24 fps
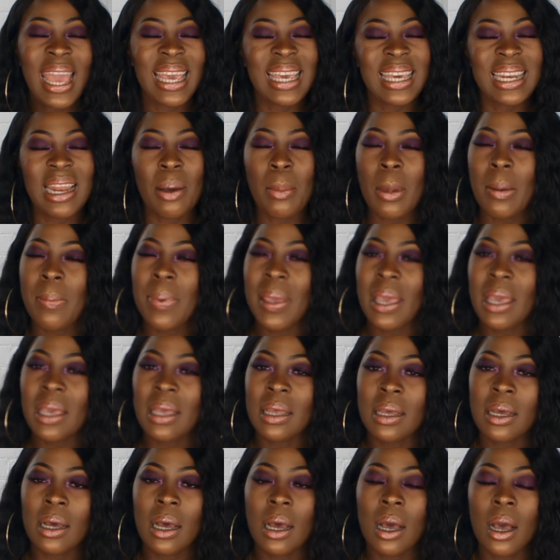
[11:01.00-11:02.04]
again, I'm a
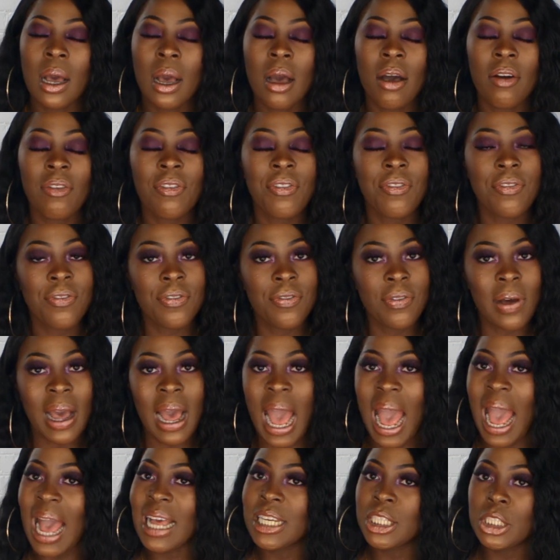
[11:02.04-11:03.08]
bit,
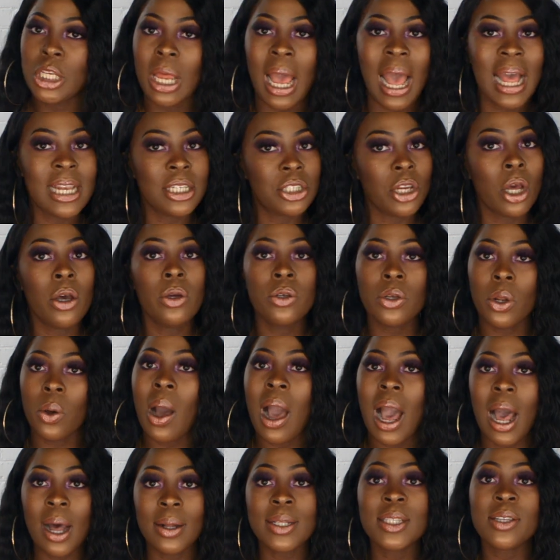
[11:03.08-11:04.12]
I don't know
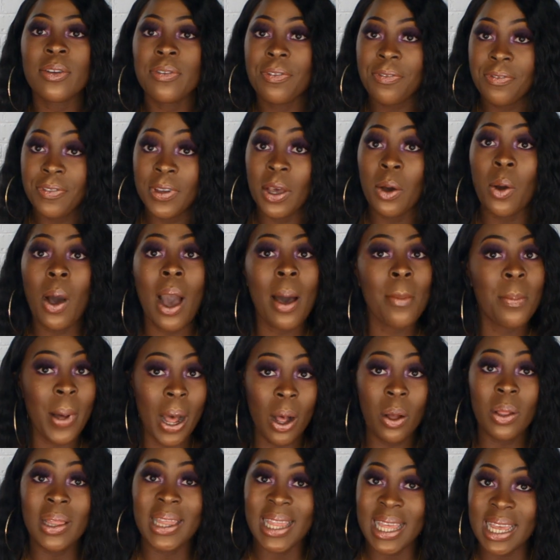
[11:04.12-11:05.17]
how to feel
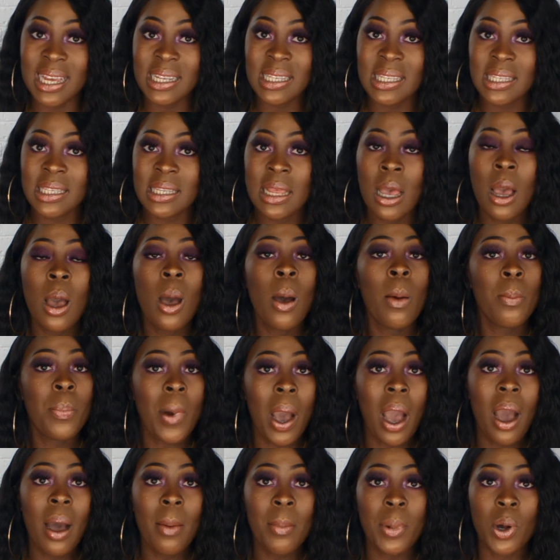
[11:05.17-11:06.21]
about this,
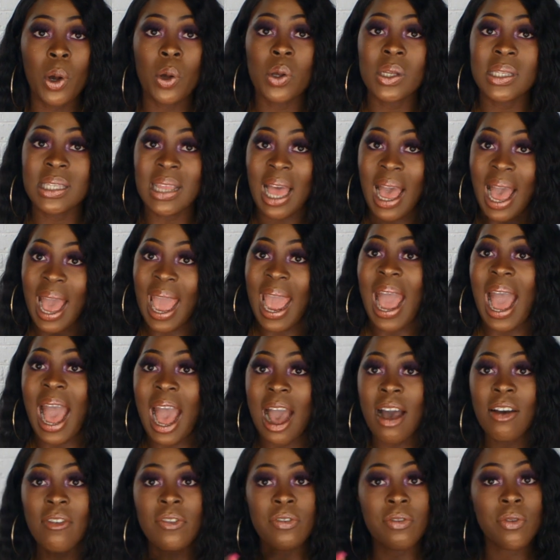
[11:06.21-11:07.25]
but because I
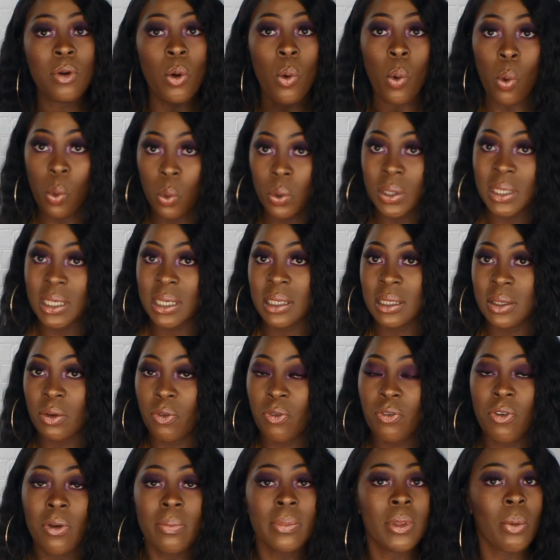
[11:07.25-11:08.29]
have ordered
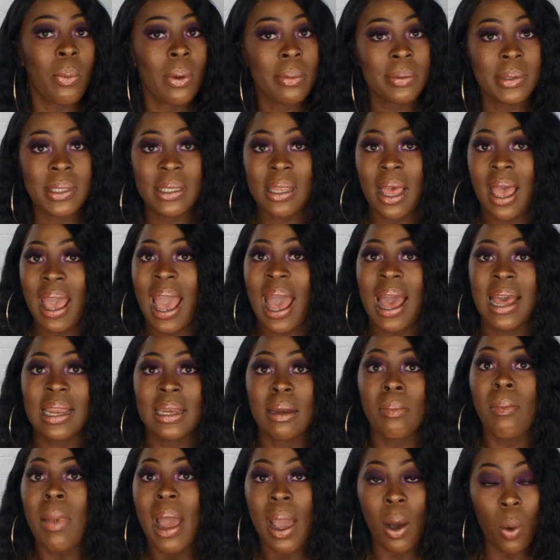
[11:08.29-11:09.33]
from the website
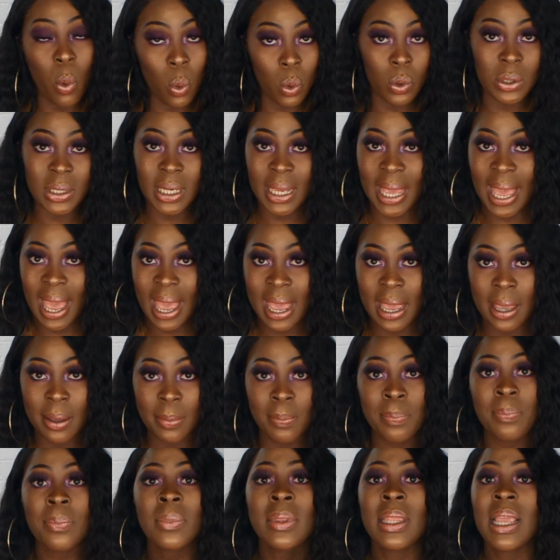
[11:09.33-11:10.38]
and my order
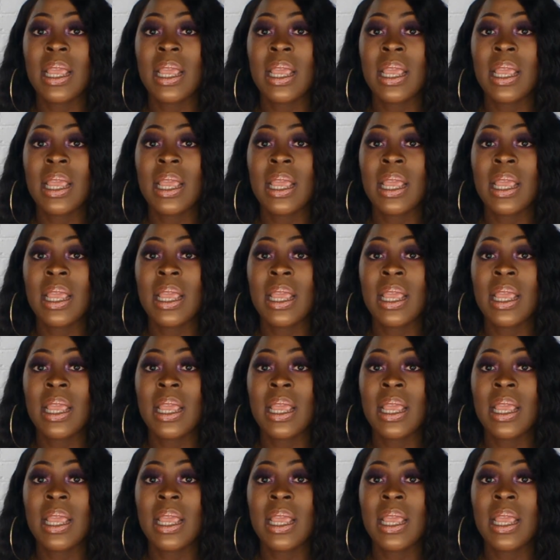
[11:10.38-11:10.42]
came